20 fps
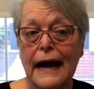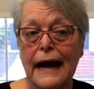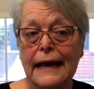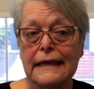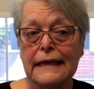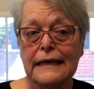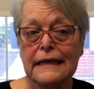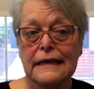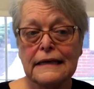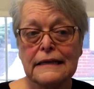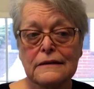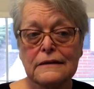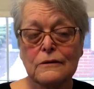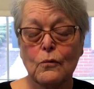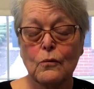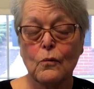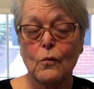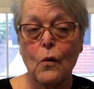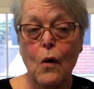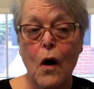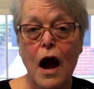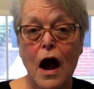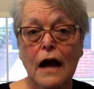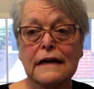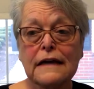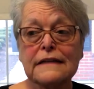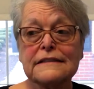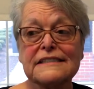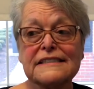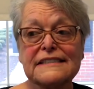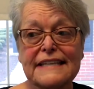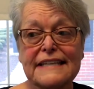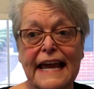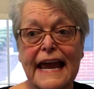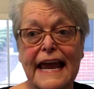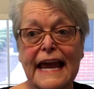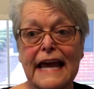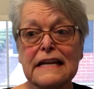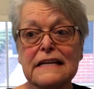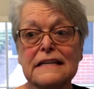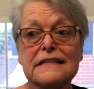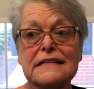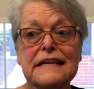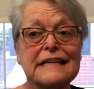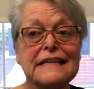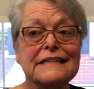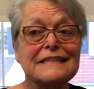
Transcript: I can walk, stand,